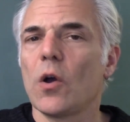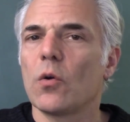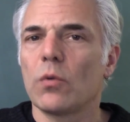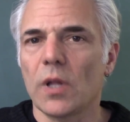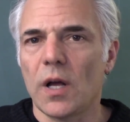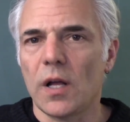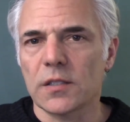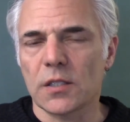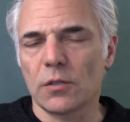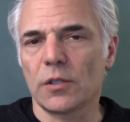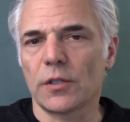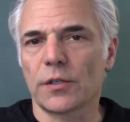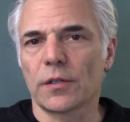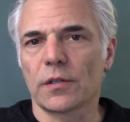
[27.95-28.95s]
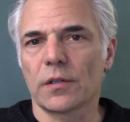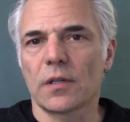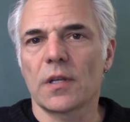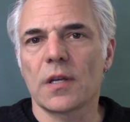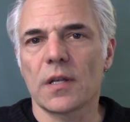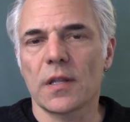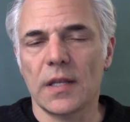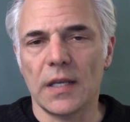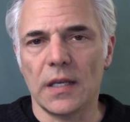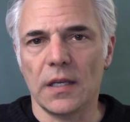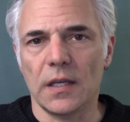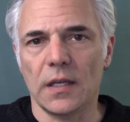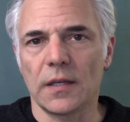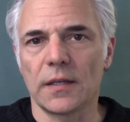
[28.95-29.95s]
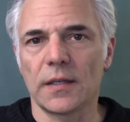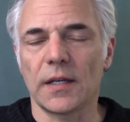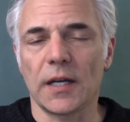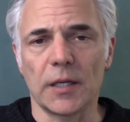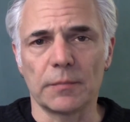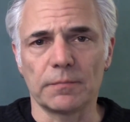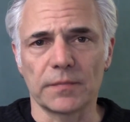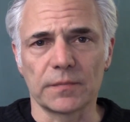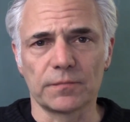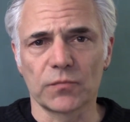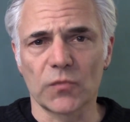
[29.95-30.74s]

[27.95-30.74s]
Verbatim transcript: We'll also learn the um,